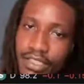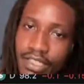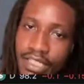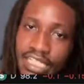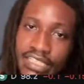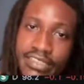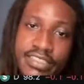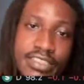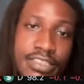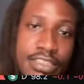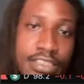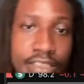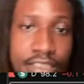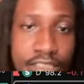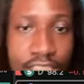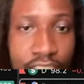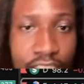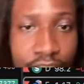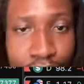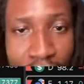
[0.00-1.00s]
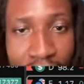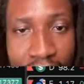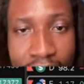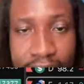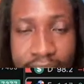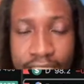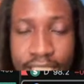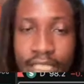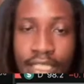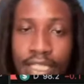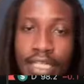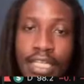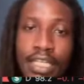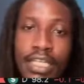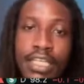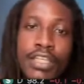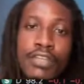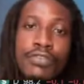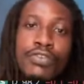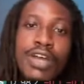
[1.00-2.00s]
let's sit back.
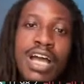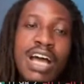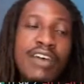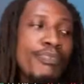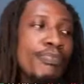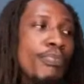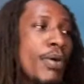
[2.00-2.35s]
If you have